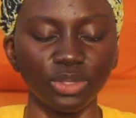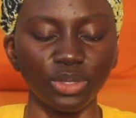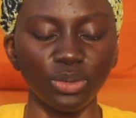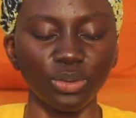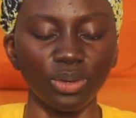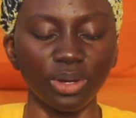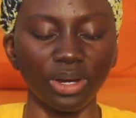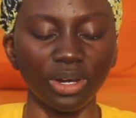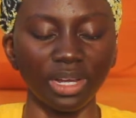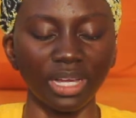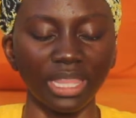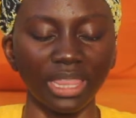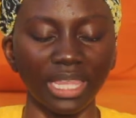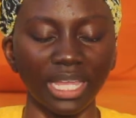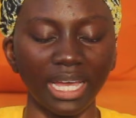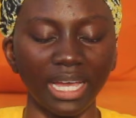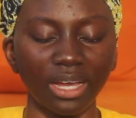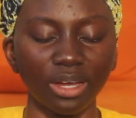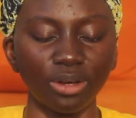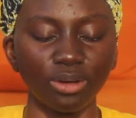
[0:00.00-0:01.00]
You are
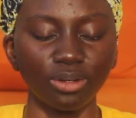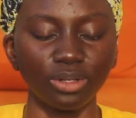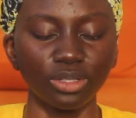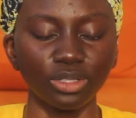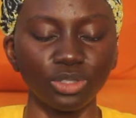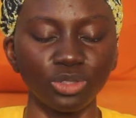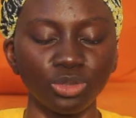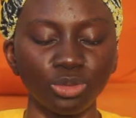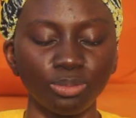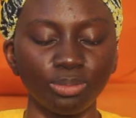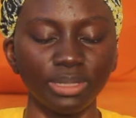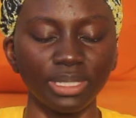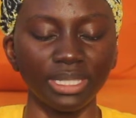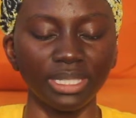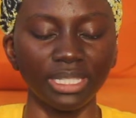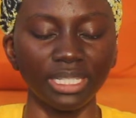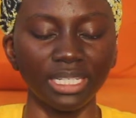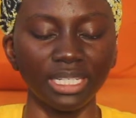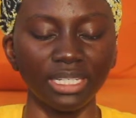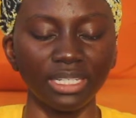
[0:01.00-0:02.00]
allowed to
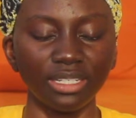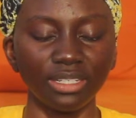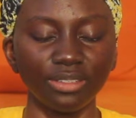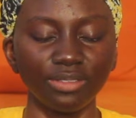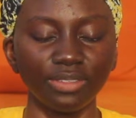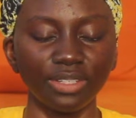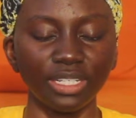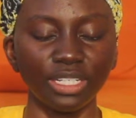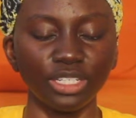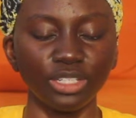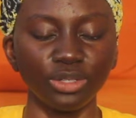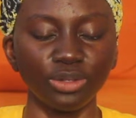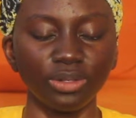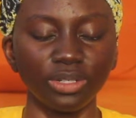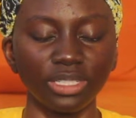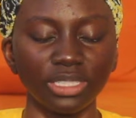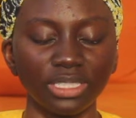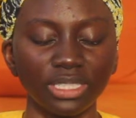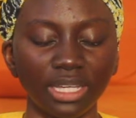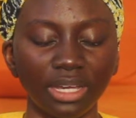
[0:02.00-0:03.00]
believe in
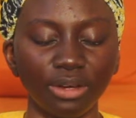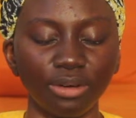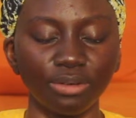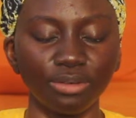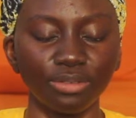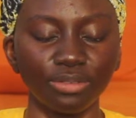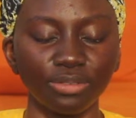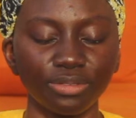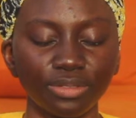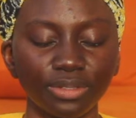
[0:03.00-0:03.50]
yourself.